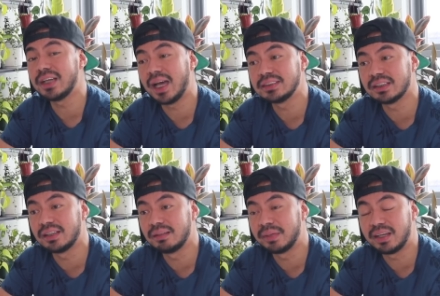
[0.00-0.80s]
guys,
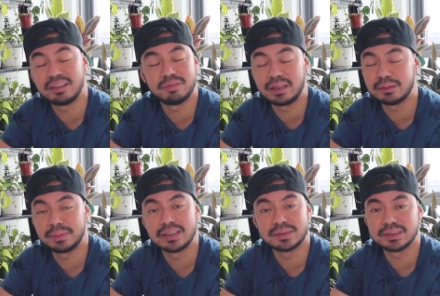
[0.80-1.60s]
uh, my other fellow
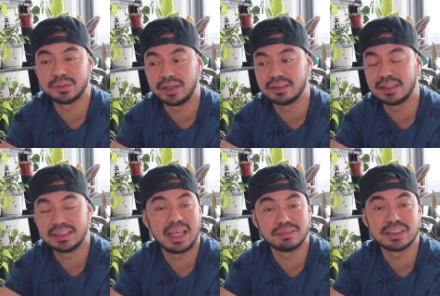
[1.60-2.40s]
planters who I
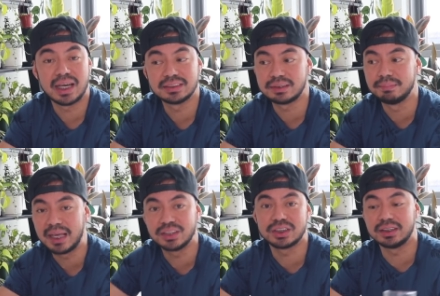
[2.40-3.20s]
didn't have a chance to
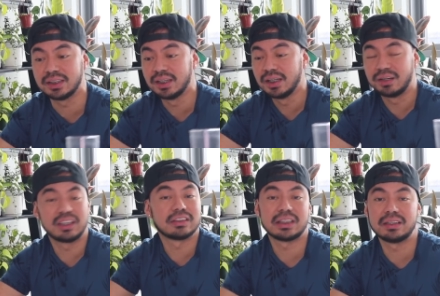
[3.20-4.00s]
mention or
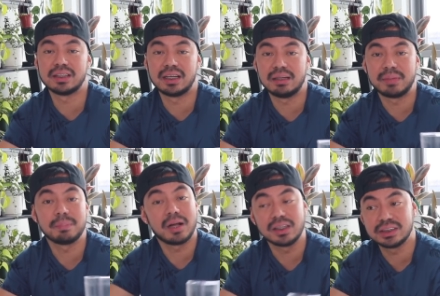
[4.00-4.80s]
give a shout out, uh, my
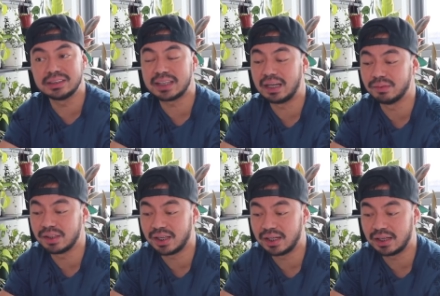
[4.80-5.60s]
apologies. I
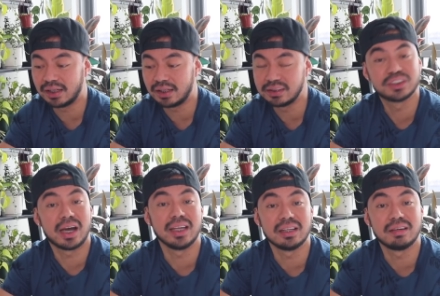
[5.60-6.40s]
will uh,
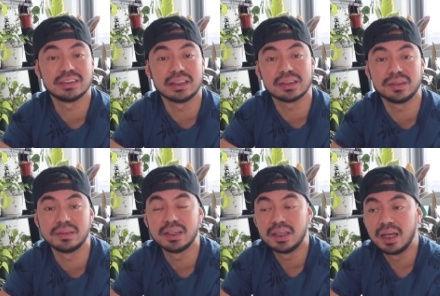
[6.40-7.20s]
try and obviously
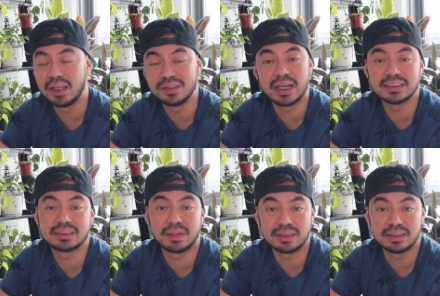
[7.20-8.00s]
include uh, you guys
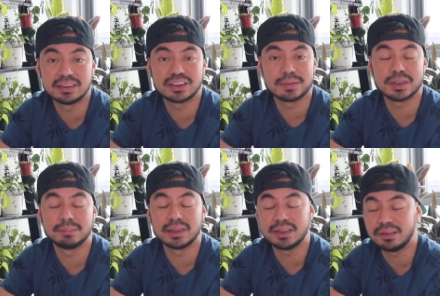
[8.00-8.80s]
as well in the description
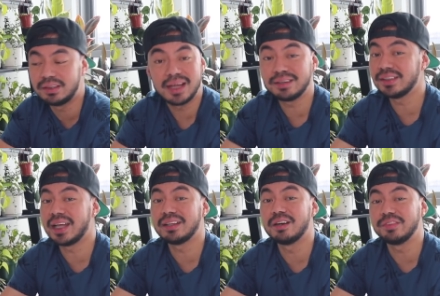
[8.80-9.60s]
below. Other than
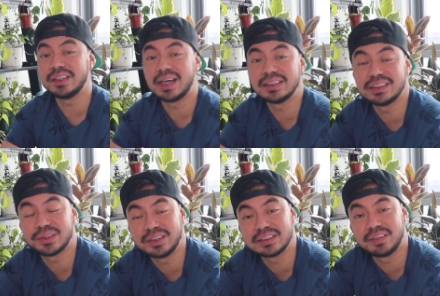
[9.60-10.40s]
that, hopefully you guys
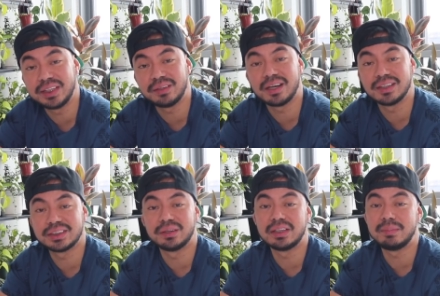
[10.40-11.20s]
enjoyed this video and got
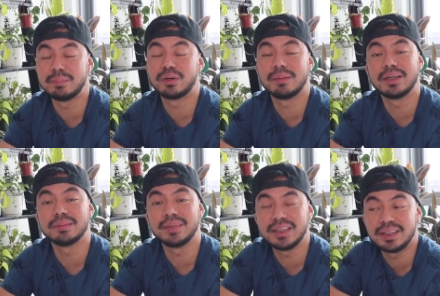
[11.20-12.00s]
to know a little bit more
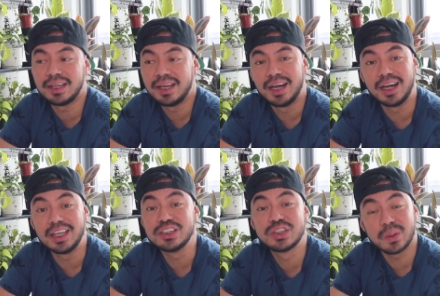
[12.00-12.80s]
about me. Uh,
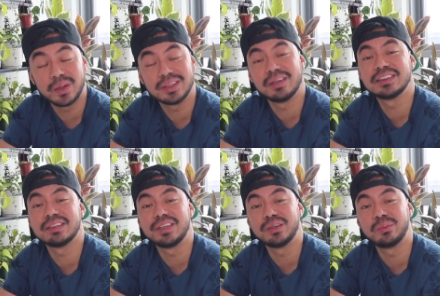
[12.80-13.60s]
enjoy the rest
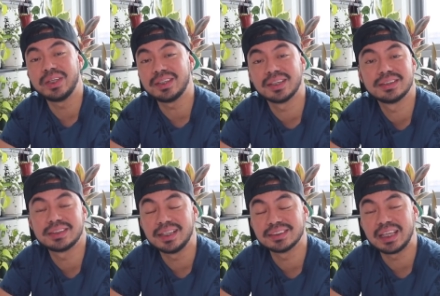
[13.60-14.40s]
of your week.
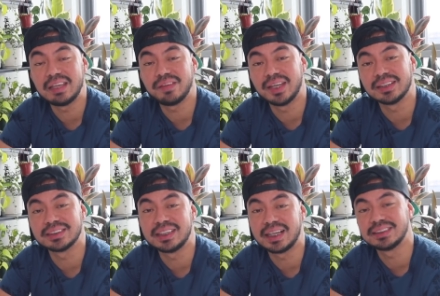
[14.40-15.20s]
Stay safe and I'll
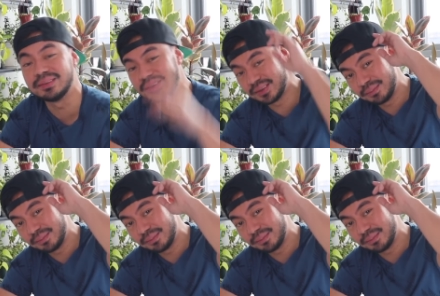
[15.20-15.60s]
see you guys soon.